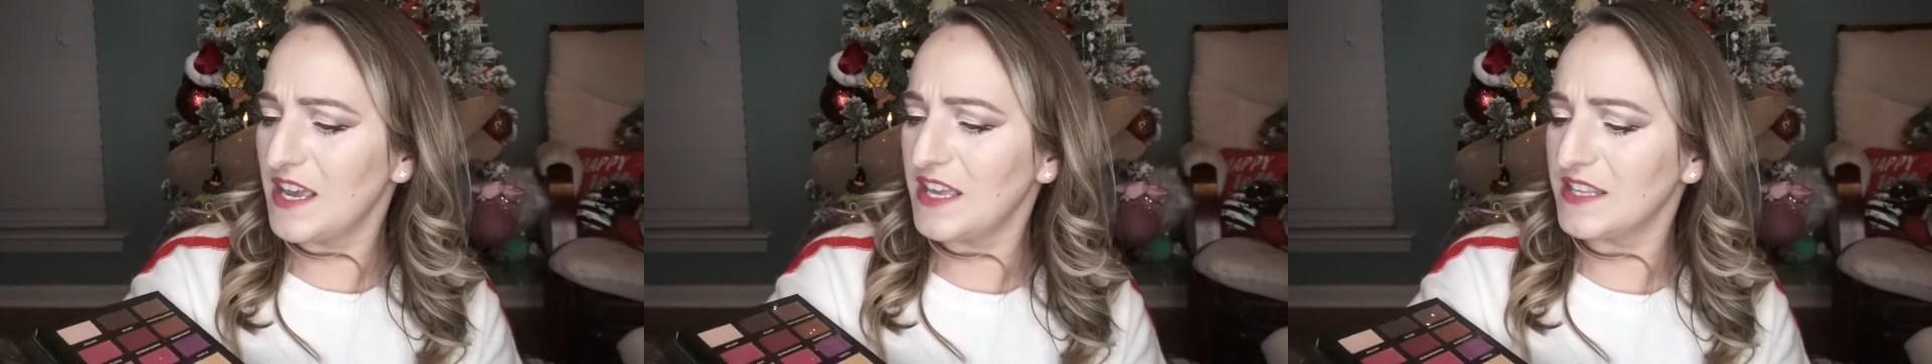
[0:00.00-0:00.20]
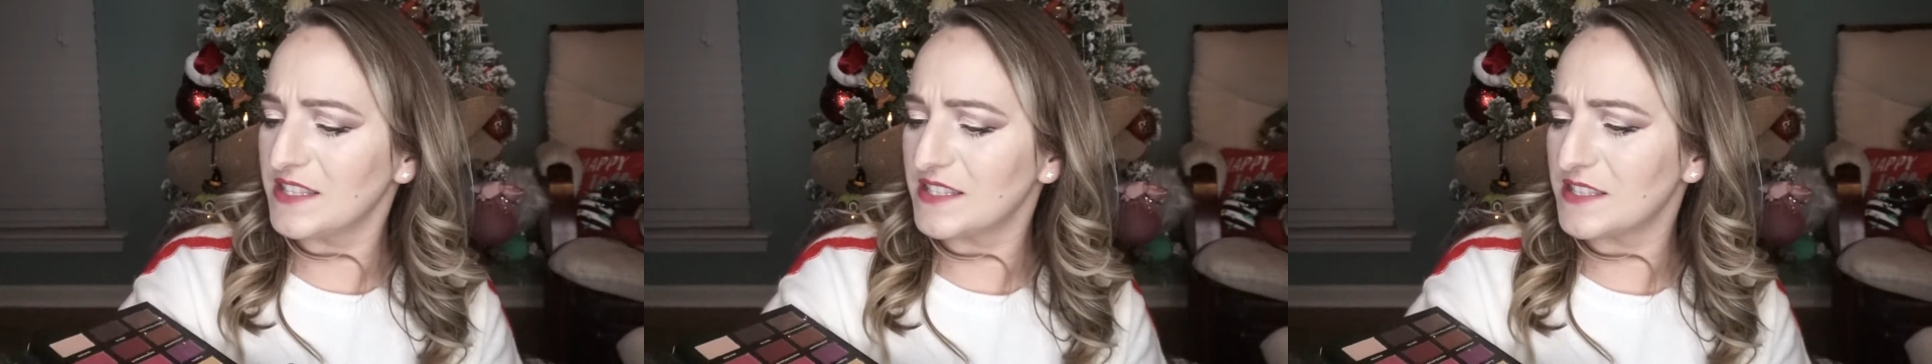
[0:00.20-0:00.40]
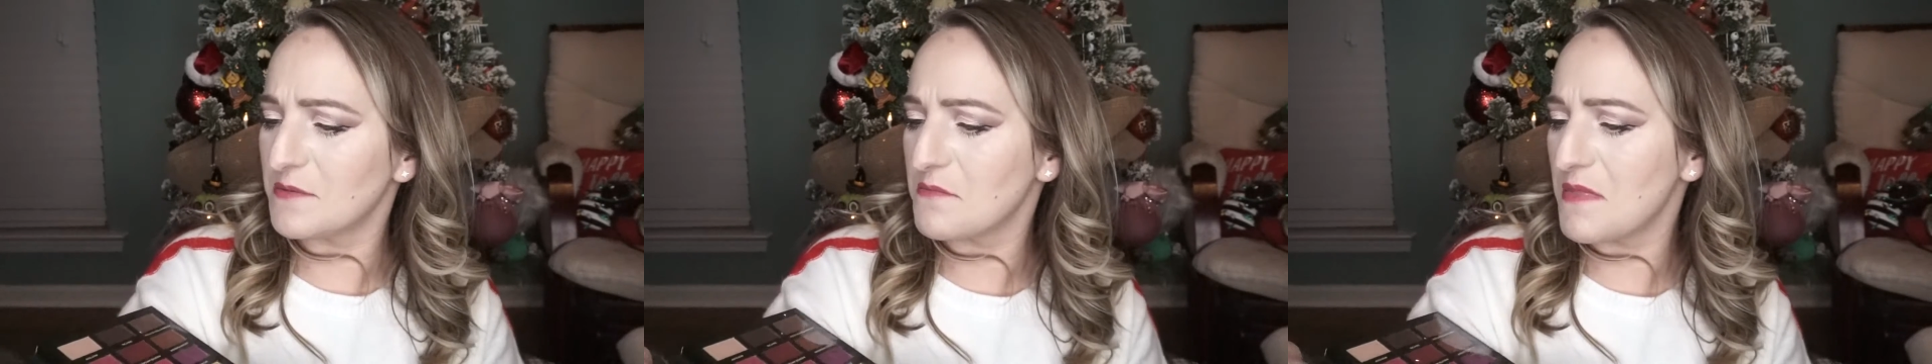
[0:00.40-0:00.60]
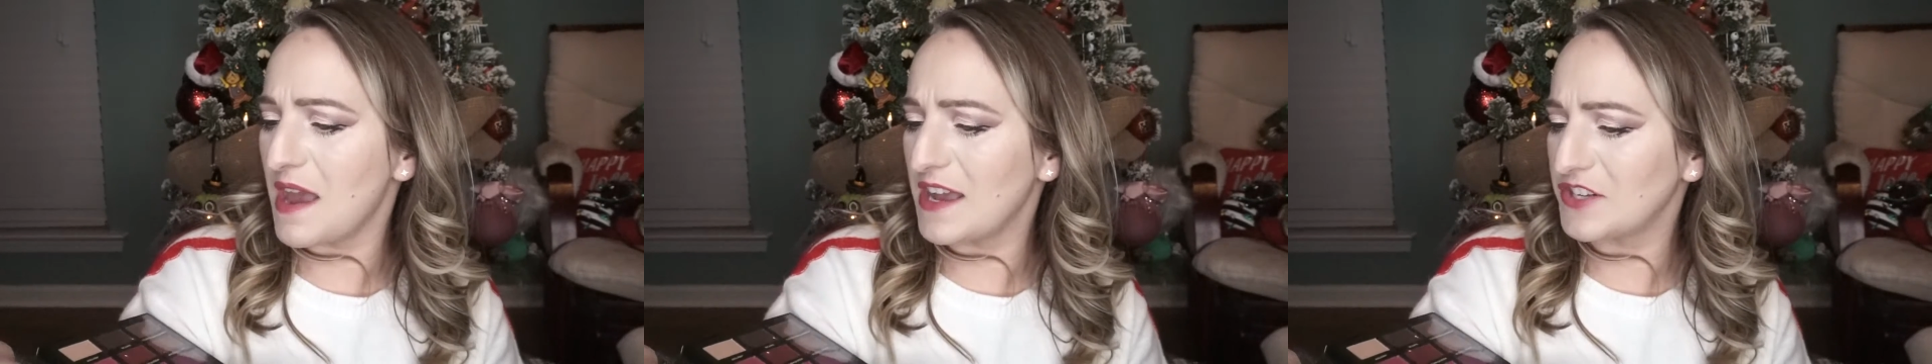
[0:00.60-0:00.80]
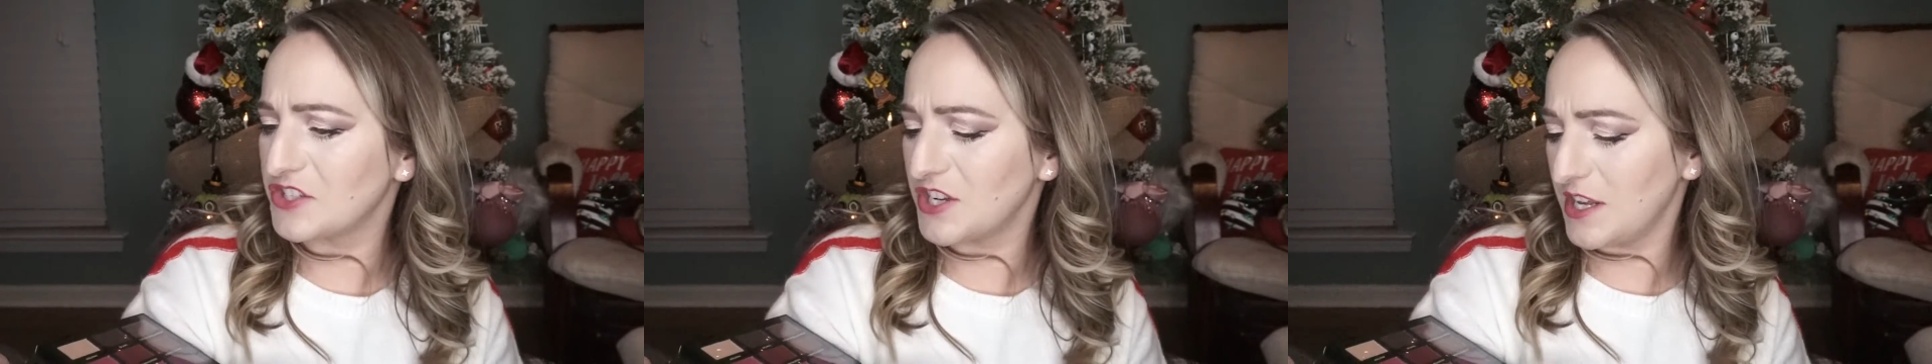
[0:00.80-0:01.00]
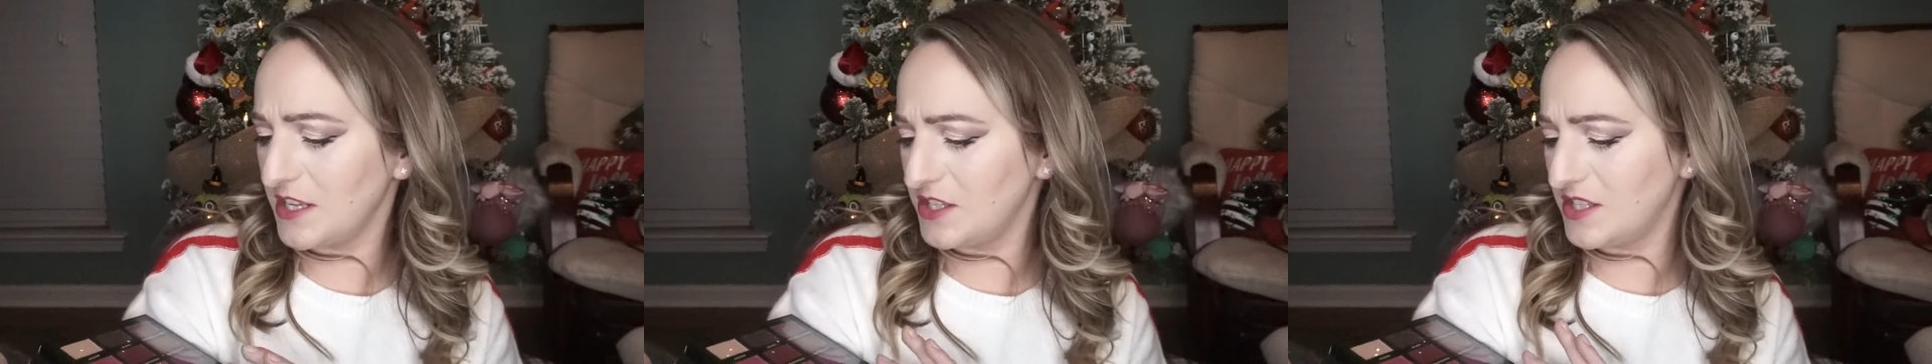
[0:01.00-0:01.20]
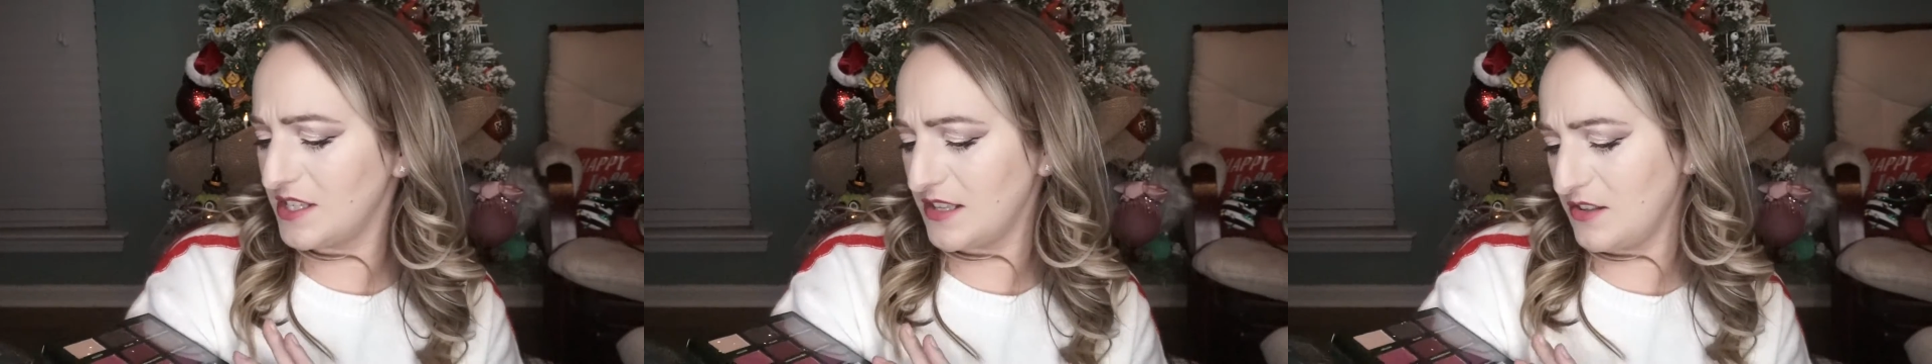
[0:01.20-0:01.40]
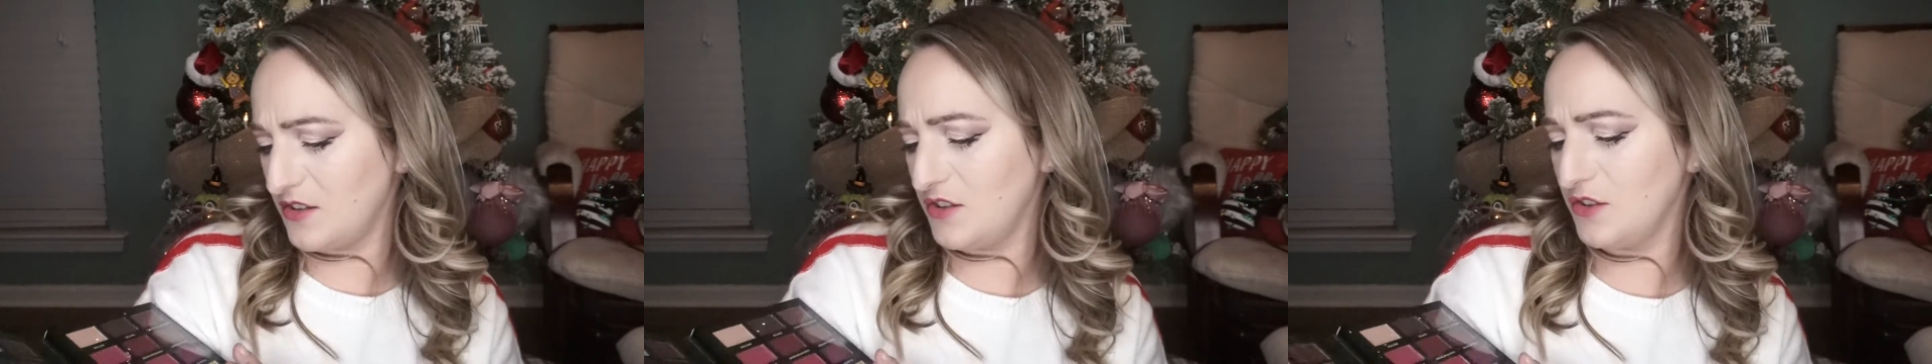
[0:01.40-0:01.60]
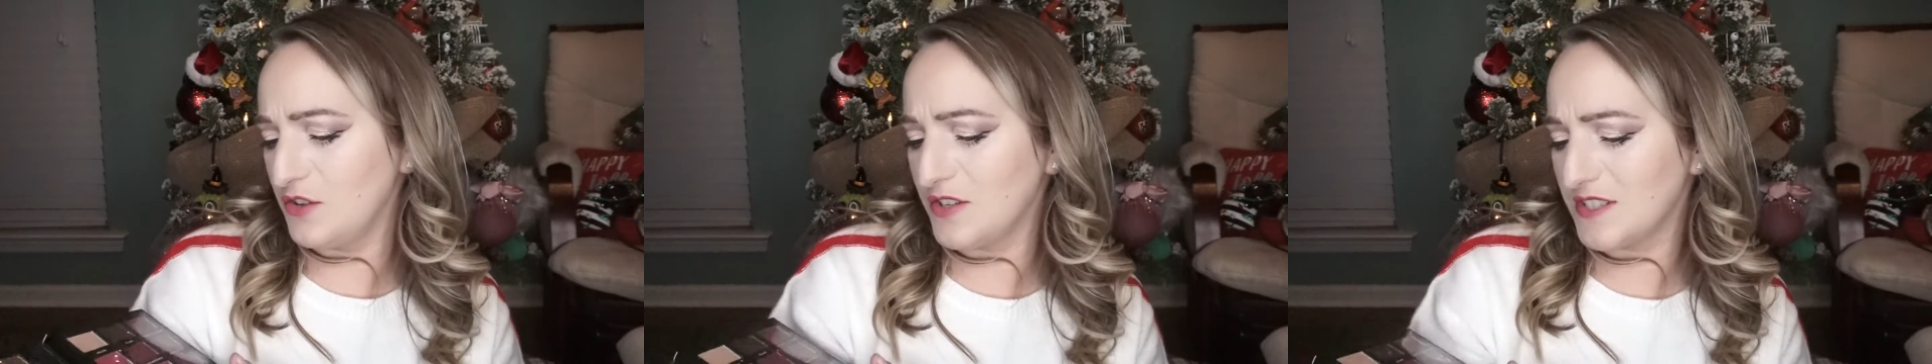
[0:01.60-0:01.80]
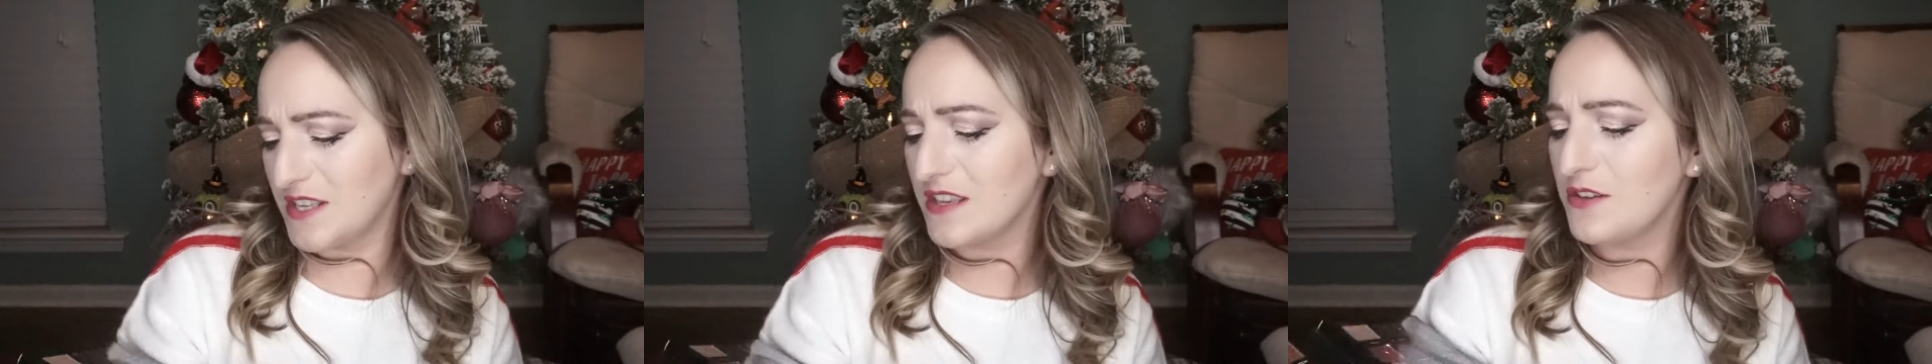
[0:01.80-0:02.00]
and some matte shades. It
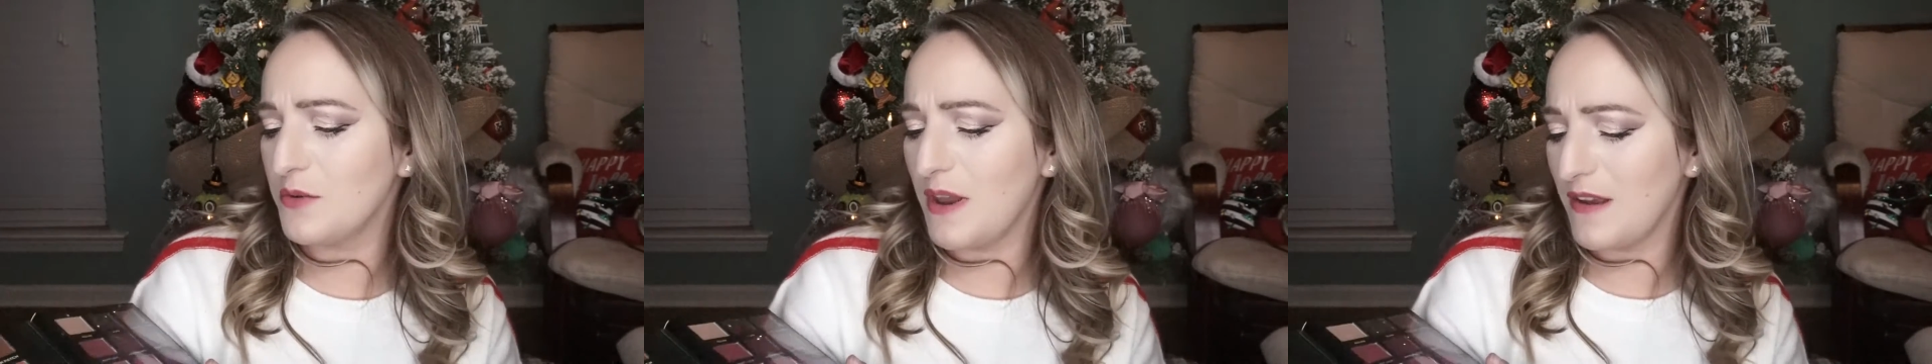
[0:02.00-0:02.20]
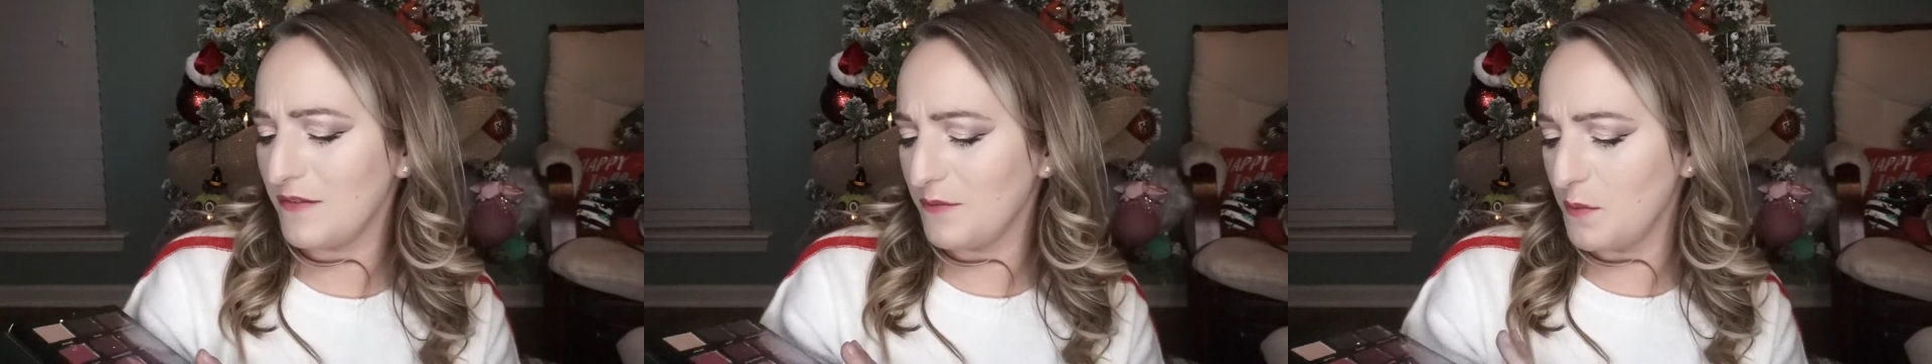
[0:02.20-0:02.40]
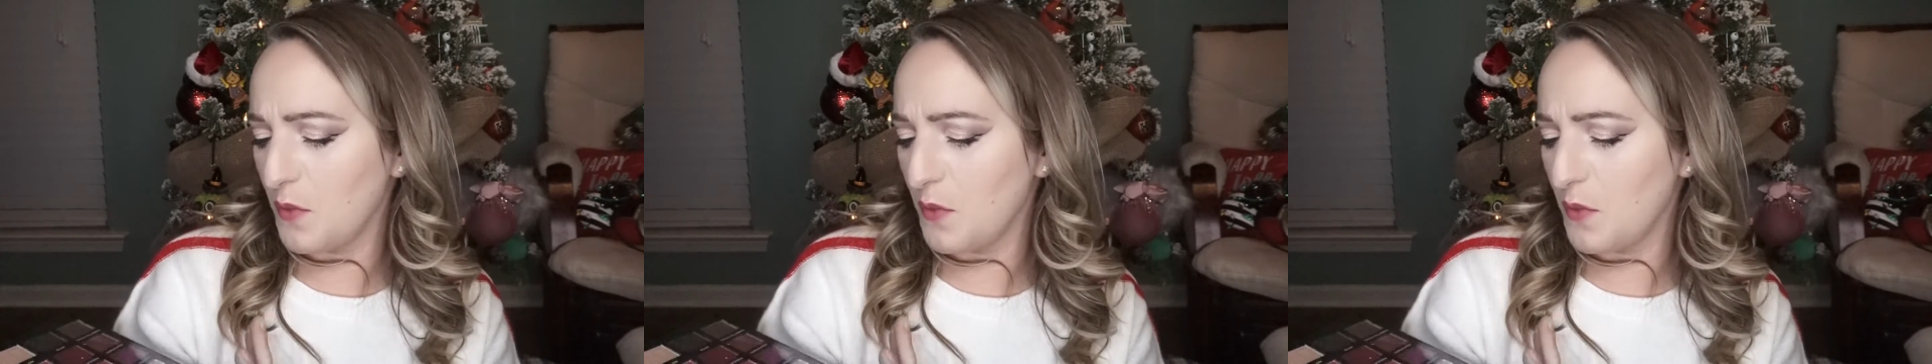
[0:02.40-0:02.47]
looks like you have